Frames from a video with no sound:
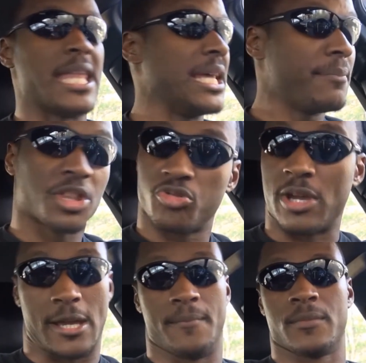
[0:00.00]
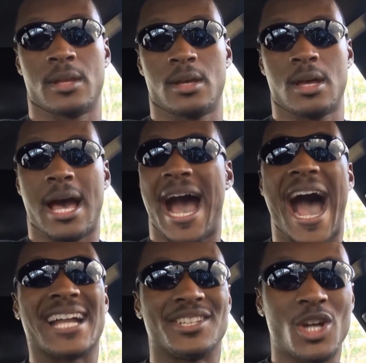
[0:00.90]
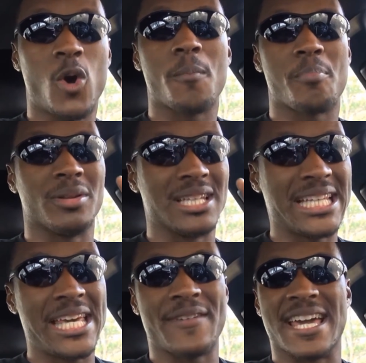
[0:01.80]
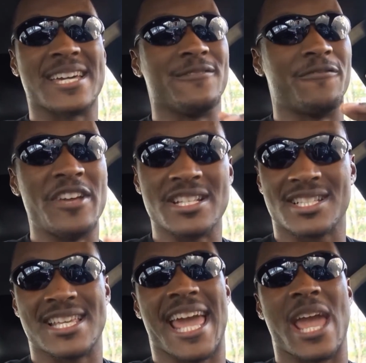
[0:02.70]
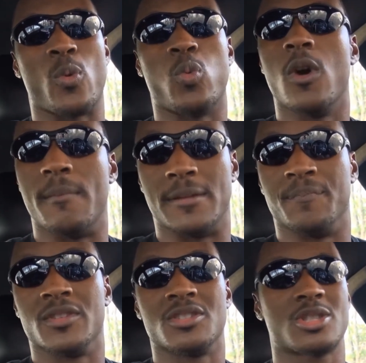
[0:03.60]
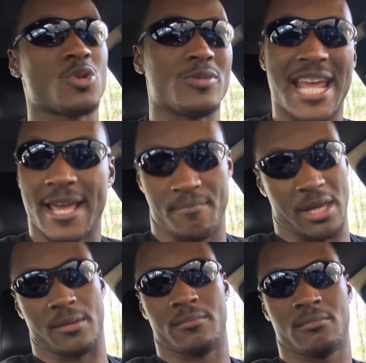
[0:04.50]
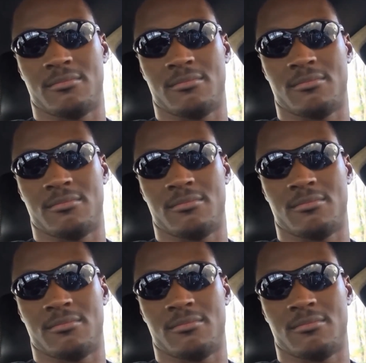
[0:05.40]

And number three, I don't believe in convincing a woman to date me.